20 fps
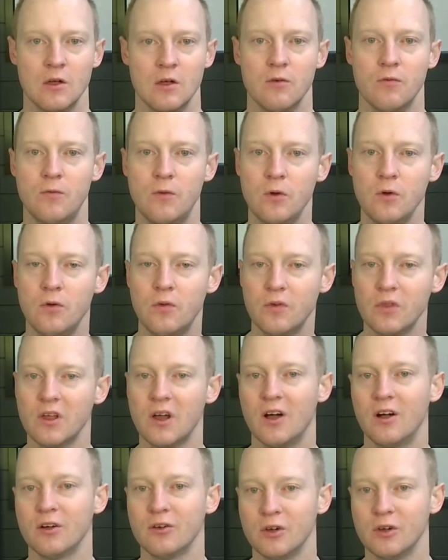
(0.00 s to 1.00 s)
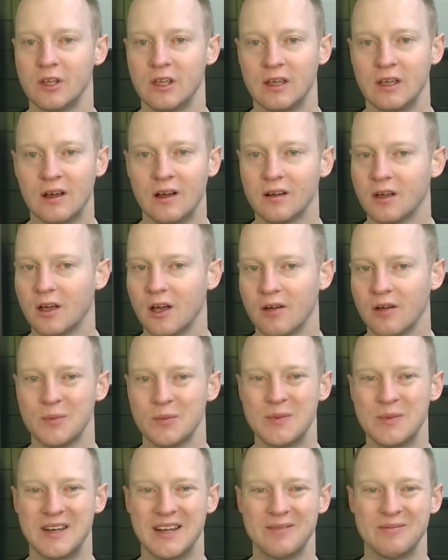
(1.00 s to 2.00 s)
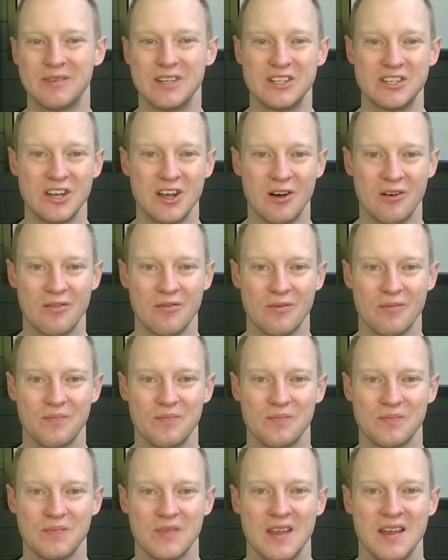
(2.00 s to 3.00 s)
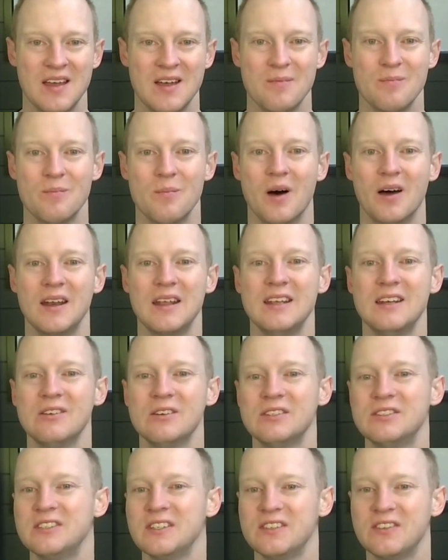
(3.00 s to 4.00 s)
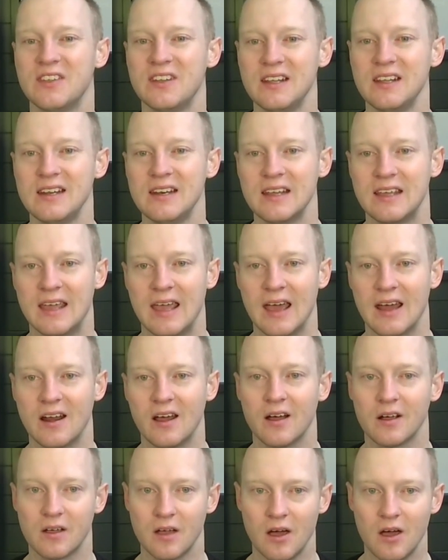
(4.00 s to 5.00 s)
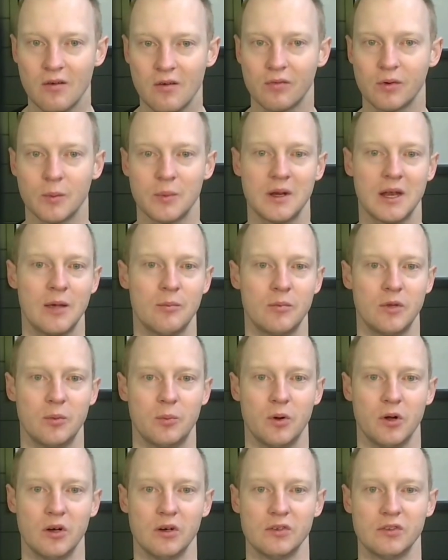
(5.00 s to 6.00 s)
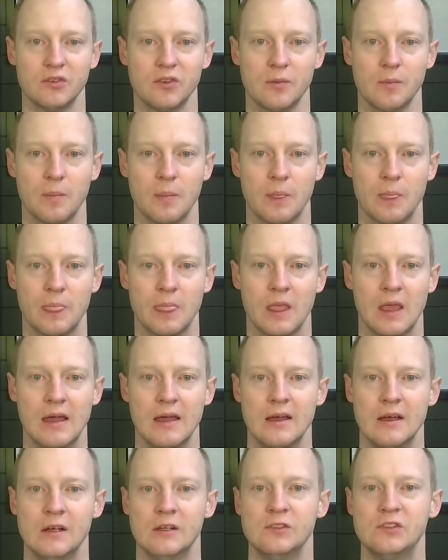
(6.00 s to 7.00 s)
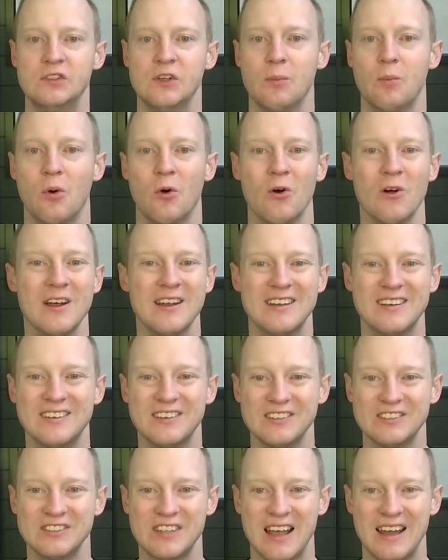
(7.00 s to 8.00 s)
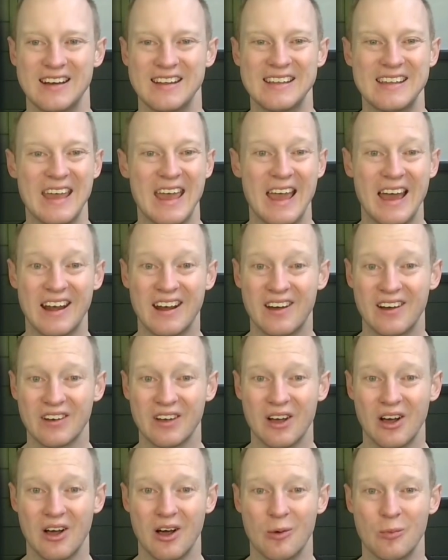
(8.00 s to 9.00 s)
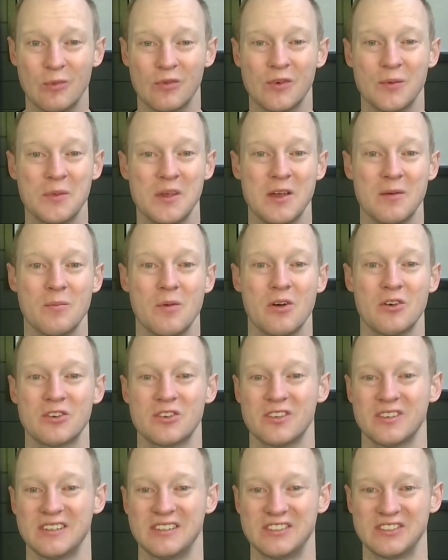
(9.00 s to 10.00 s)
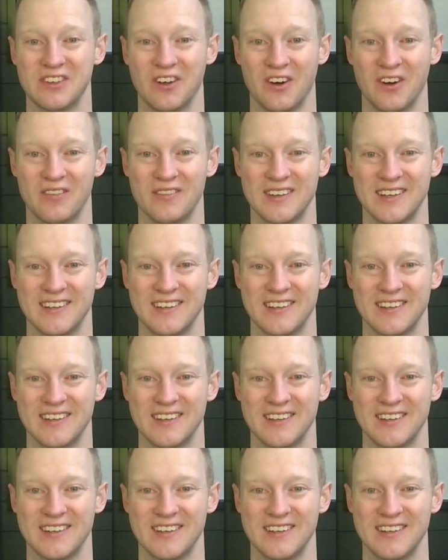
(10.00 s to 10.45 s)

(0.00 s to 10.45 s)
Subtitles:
Food for the hungry cannot come from an empty shelf. Money to assist the needy cannot come from an empty purse. Support and understanding cannot come from the emotionally starved.